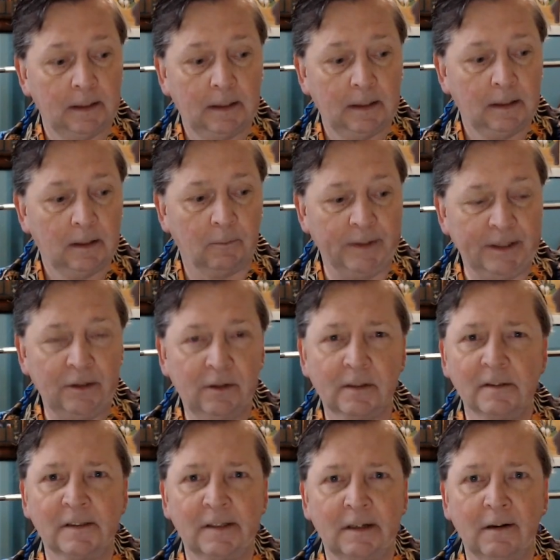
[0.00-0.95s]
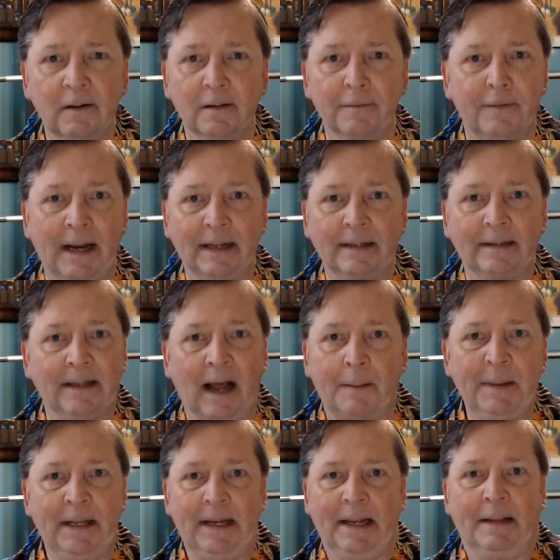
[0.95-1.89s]
When you consider the fact that,
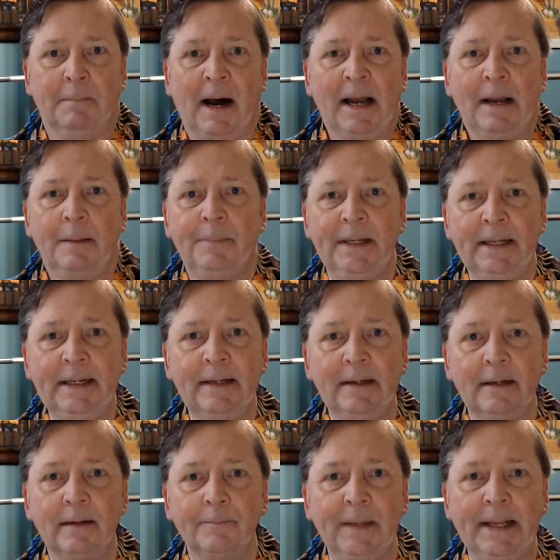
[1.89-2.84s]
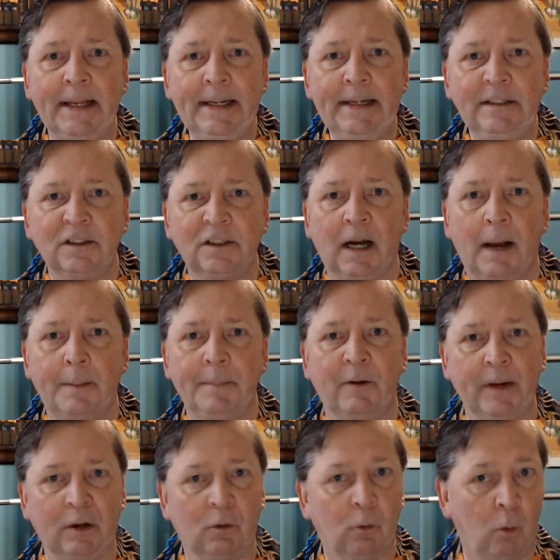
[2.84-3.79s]
in my opinion, any job that
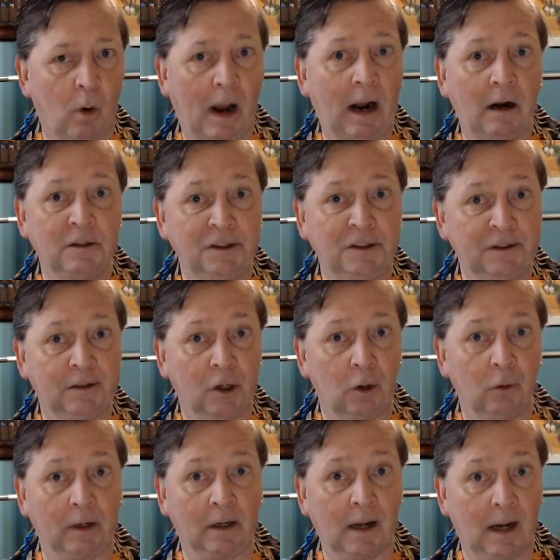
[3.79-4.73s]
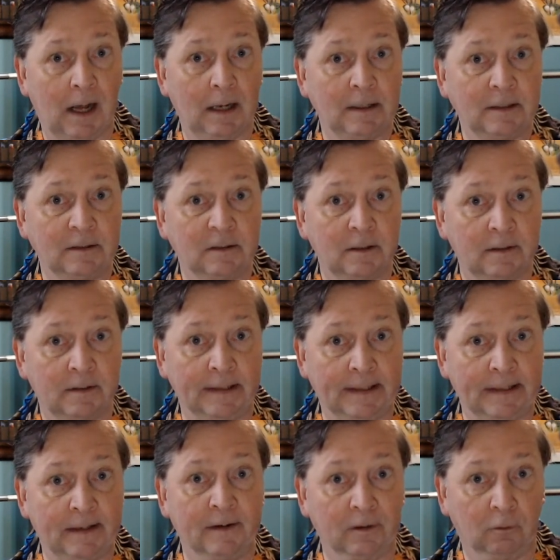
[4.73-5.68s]
requires you to go to college to
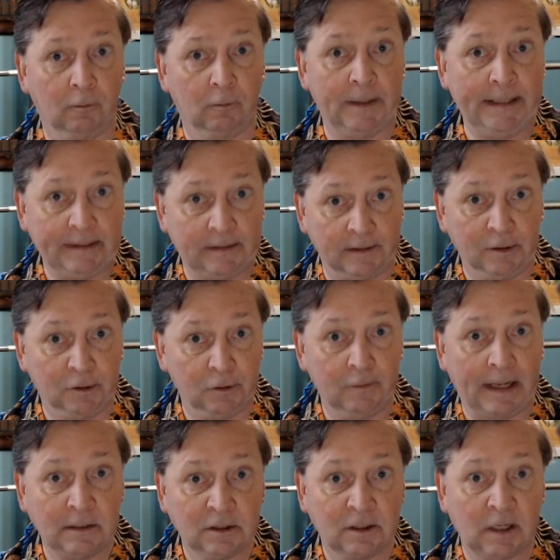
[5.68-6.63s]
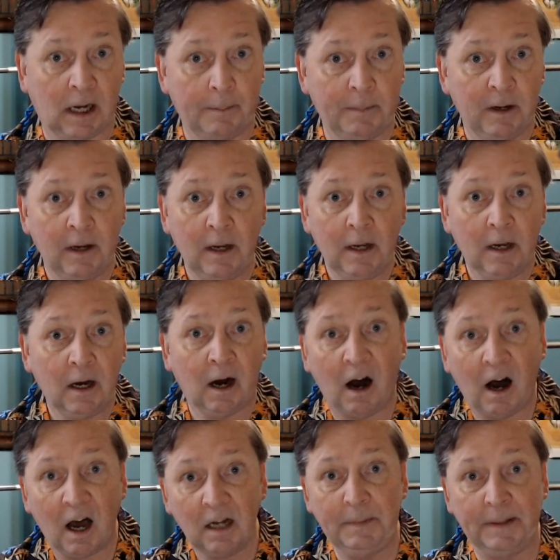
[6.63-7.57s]
get a degree to do that job
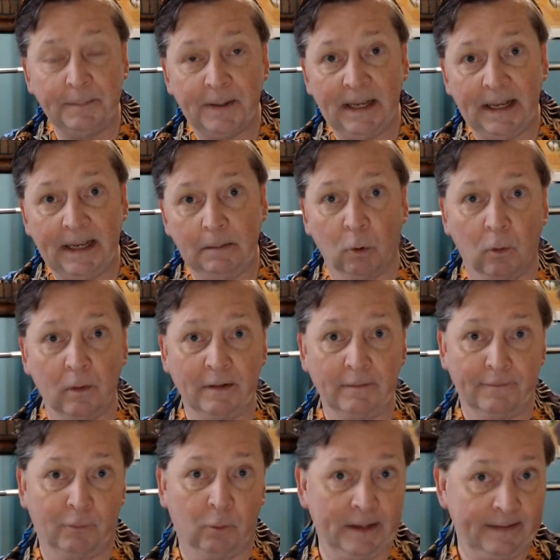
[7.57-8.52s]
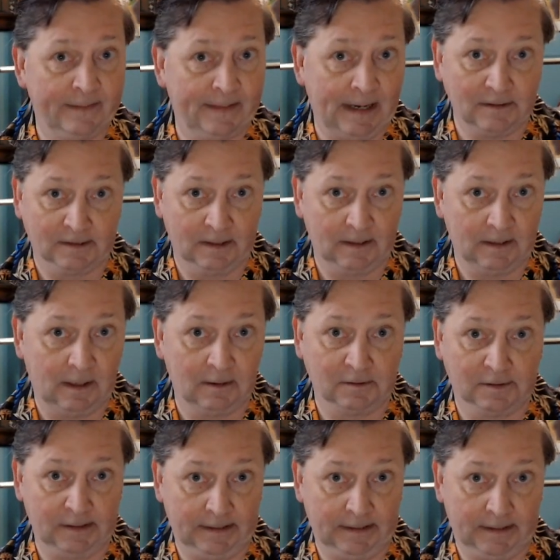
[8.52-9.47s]
ought to be paying more than
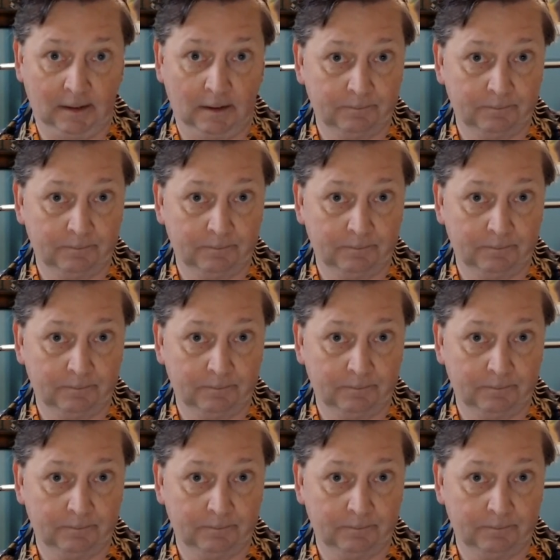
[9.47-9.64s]
$40,000 a year.